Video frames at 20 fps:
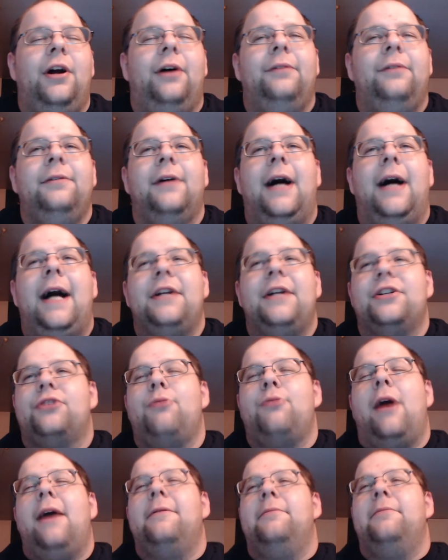I just
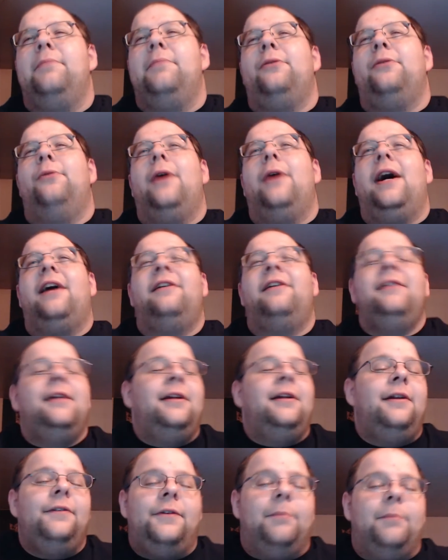want him to be well.
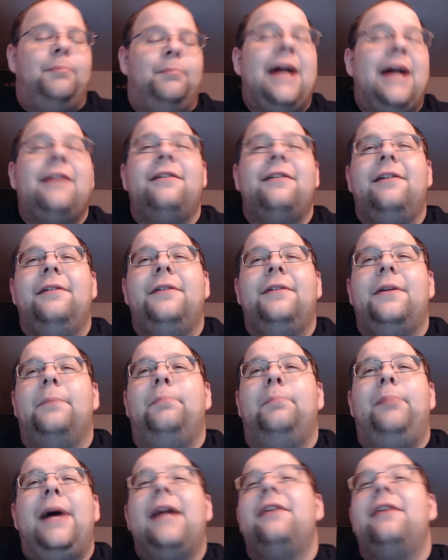The
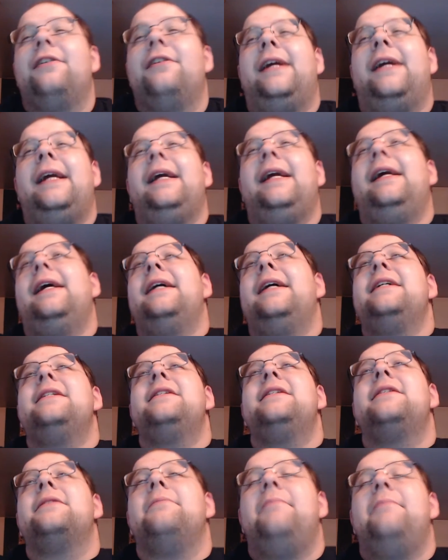better he
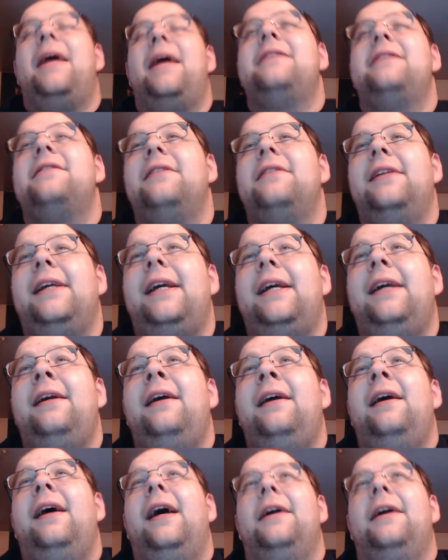is mentally
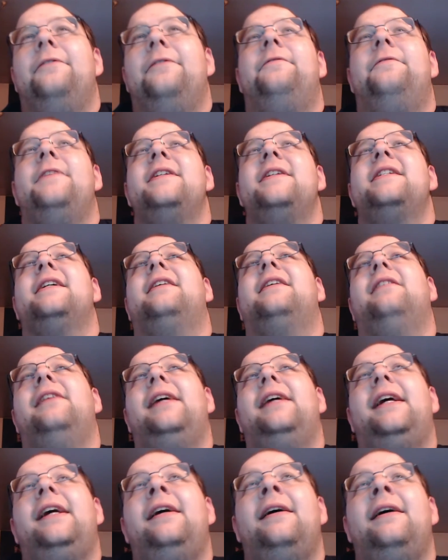and
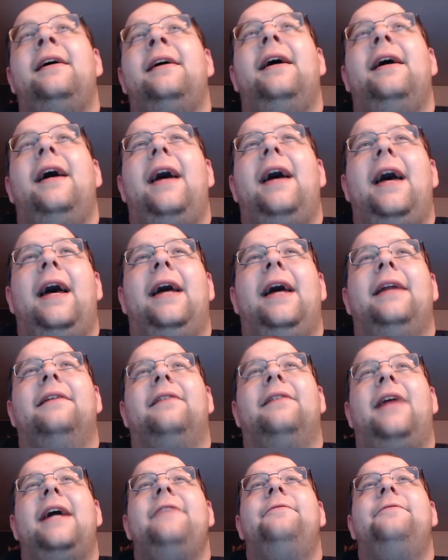physically and
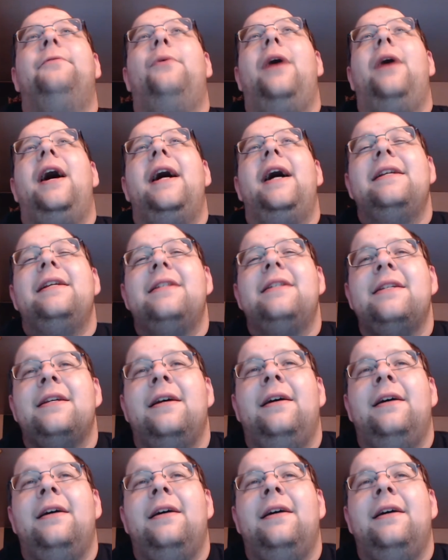life-wise,